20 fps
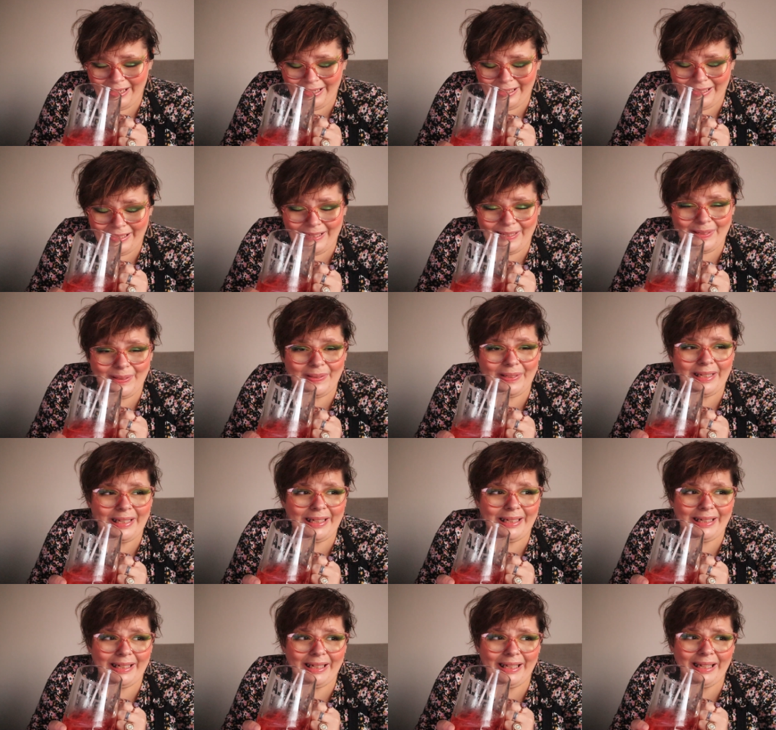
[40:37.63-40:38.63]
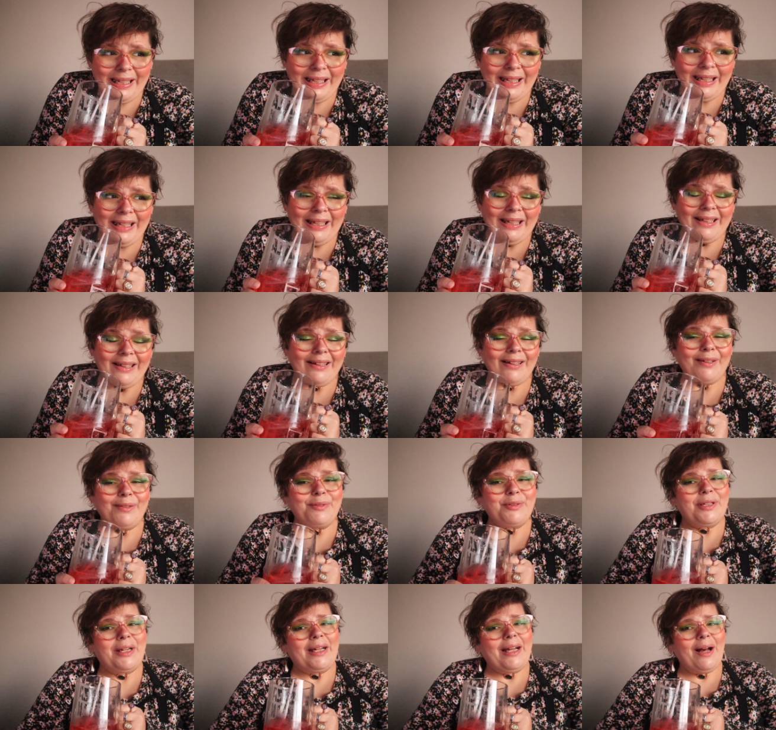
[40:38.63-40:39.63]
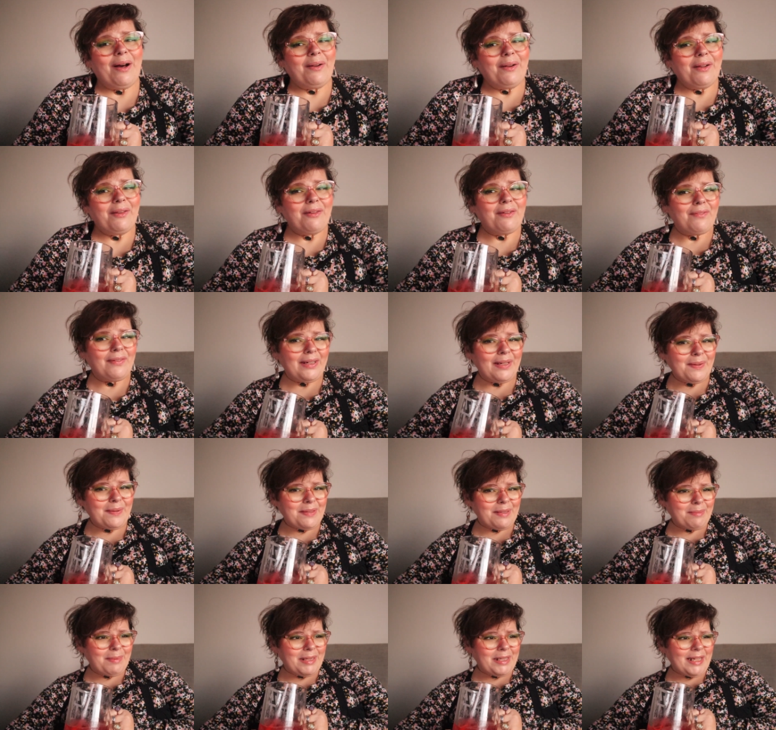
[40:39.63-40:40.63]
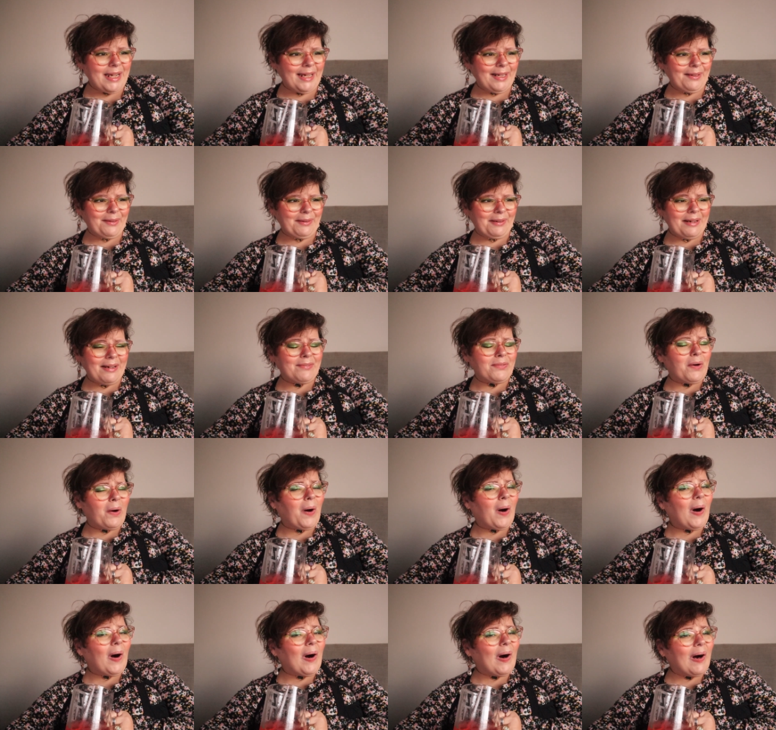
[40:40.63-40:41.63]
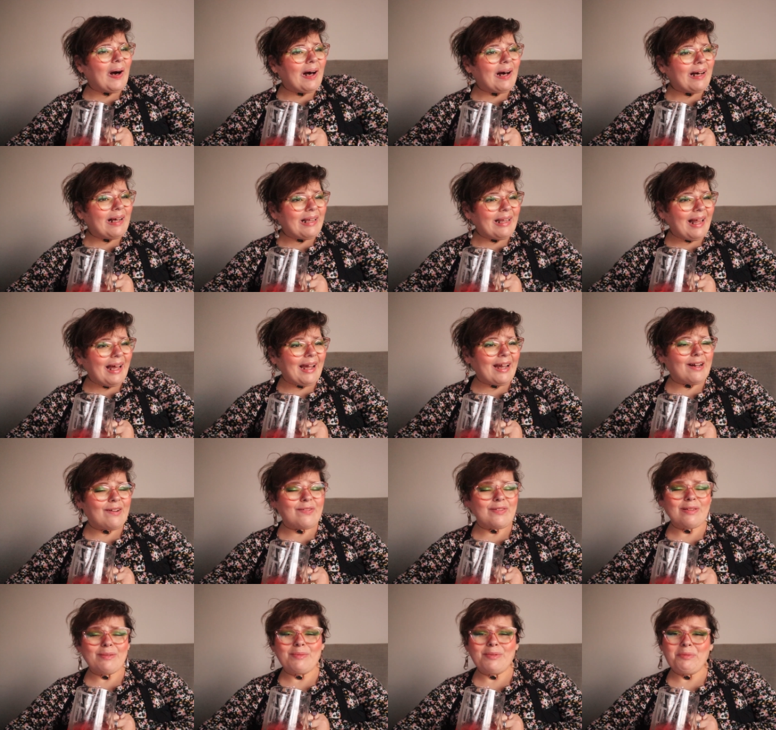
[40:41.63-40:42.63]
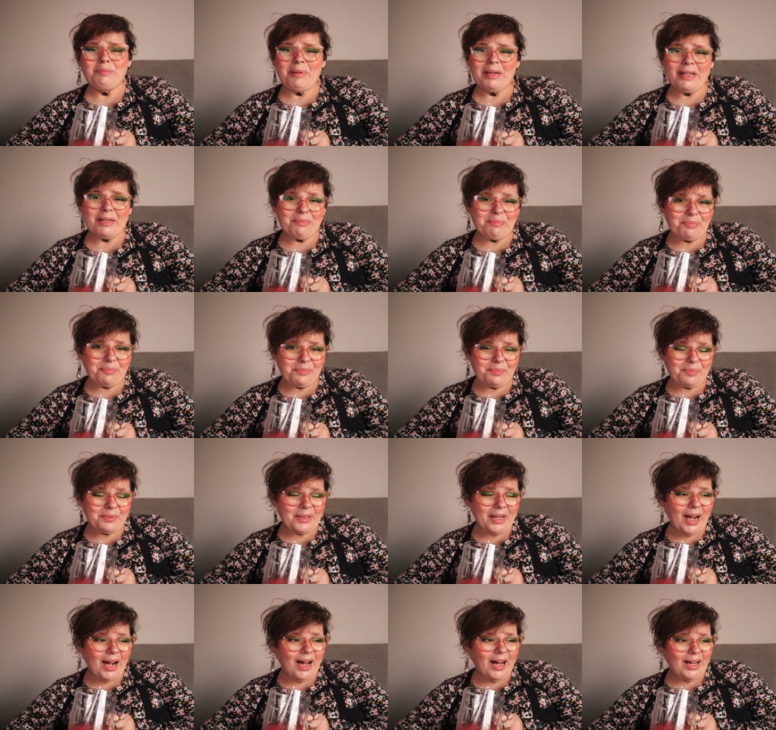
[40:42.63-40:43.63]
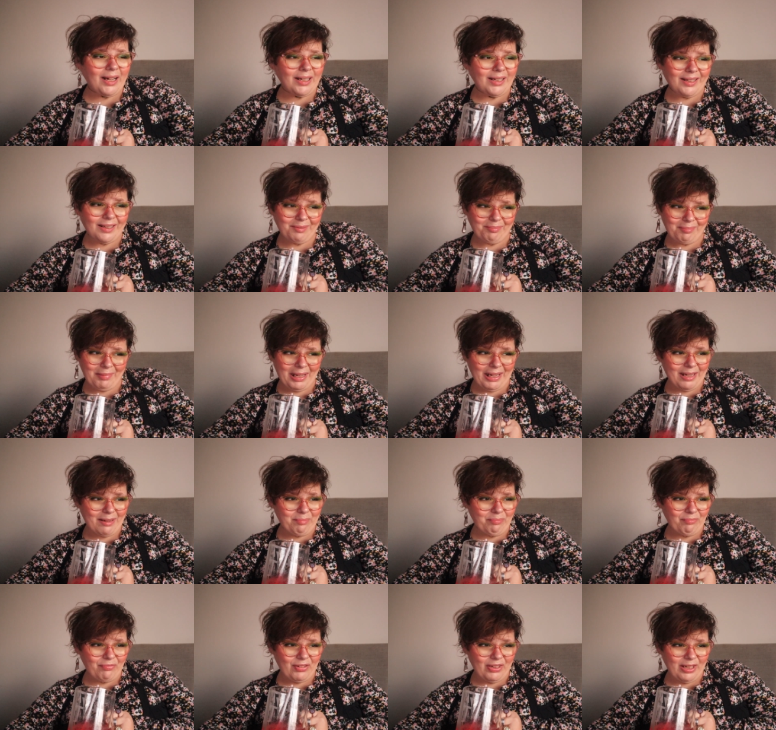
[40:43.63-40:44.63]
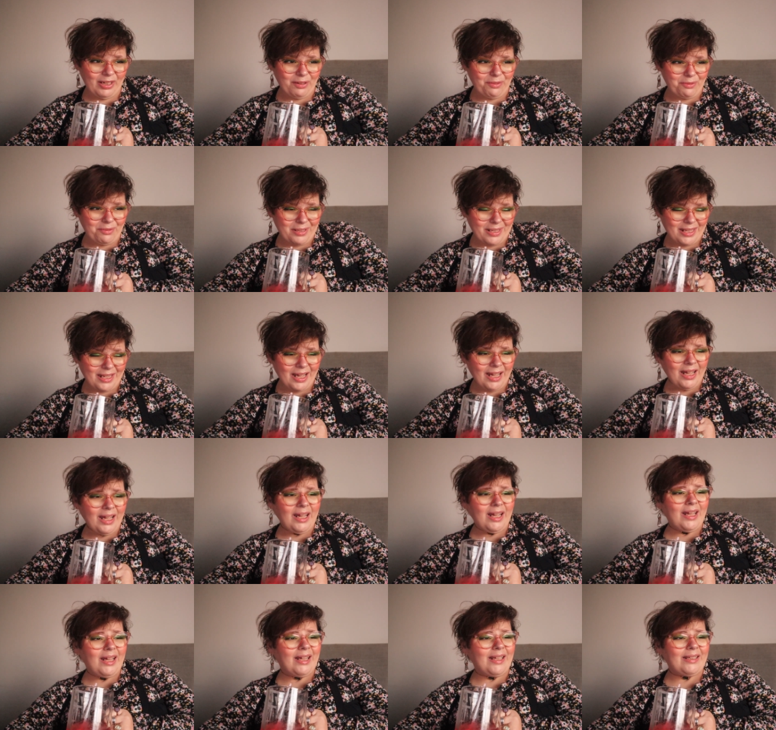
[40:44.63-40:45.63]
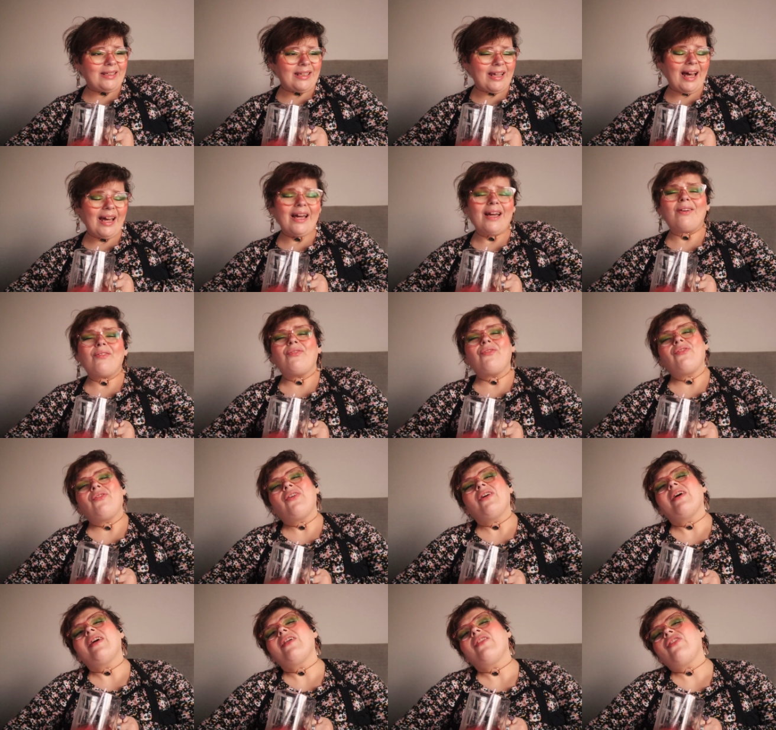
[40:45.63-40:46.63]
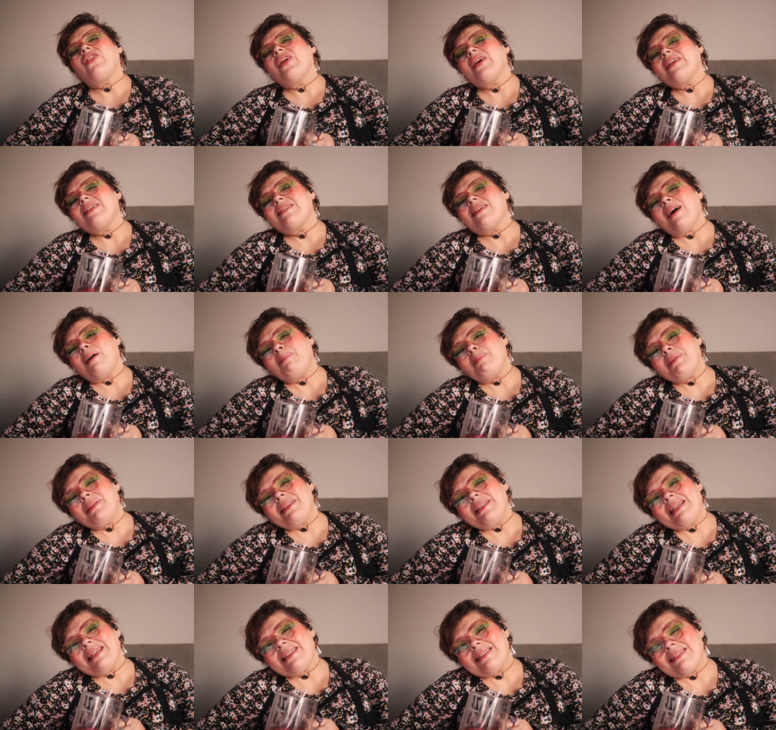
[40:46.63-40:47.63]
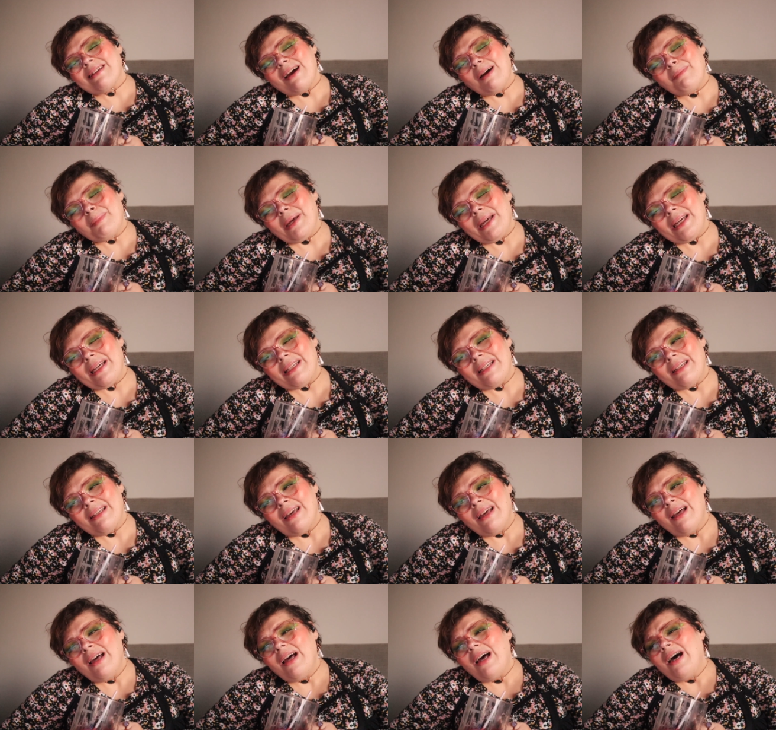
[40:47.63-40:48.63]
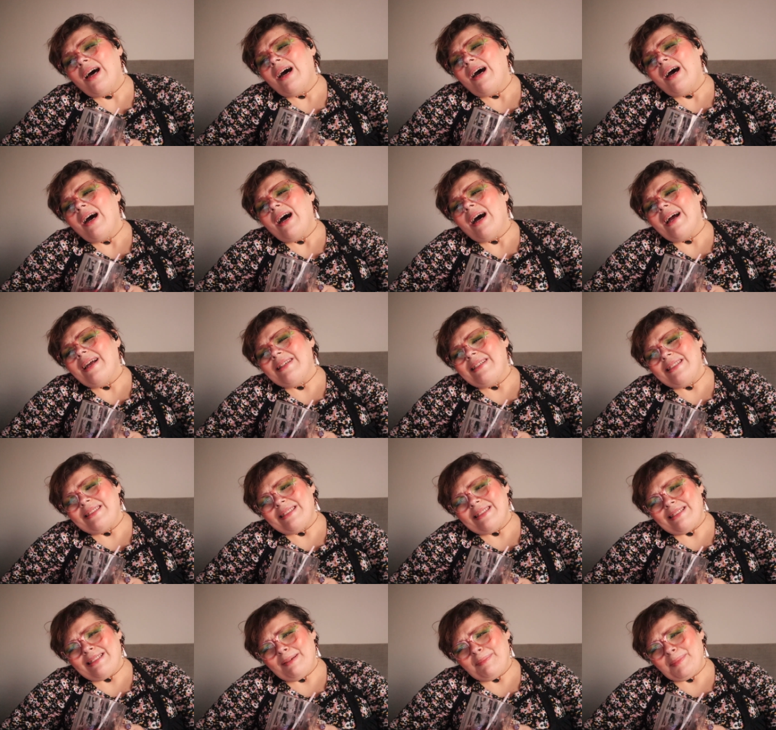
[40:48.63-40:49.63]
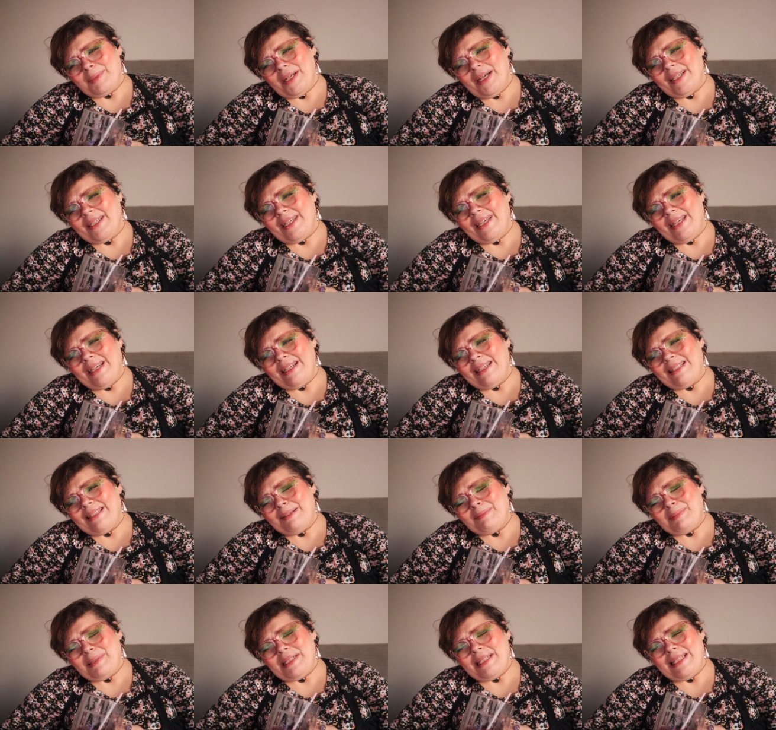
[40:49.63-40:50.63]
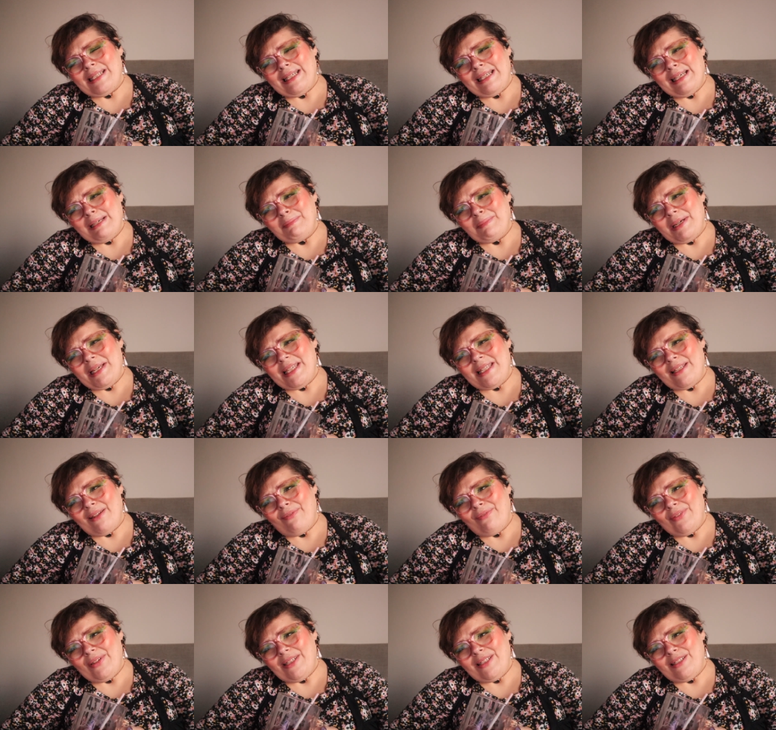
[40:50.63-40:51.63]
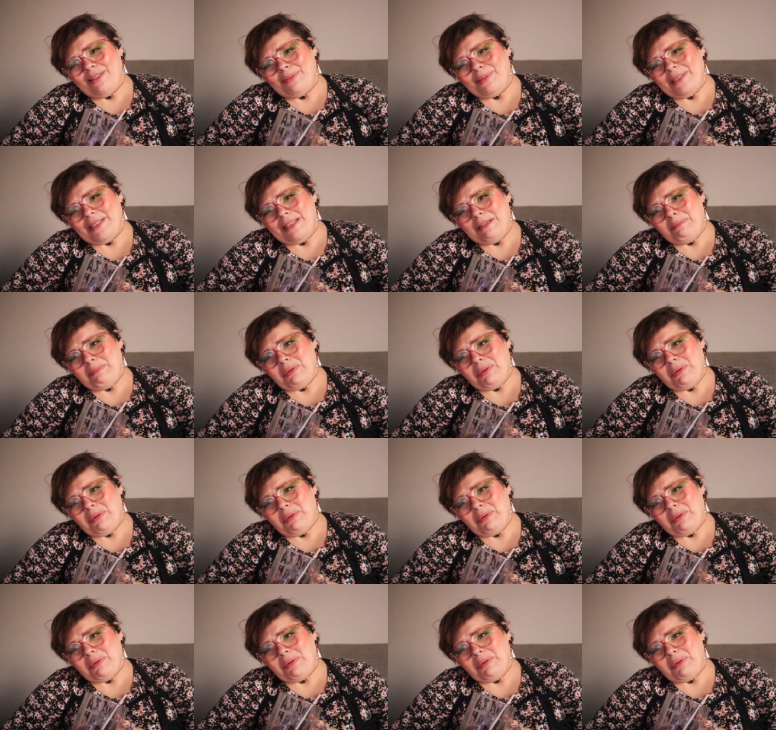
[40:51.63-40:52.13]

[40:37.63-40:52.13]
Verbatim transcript: until then, go check out other videos on my channel. I have a haul, I have some new makeup makeup videos, it's, I have things up and things coming, and I need to stop talking because I'm just digging myself into a deeper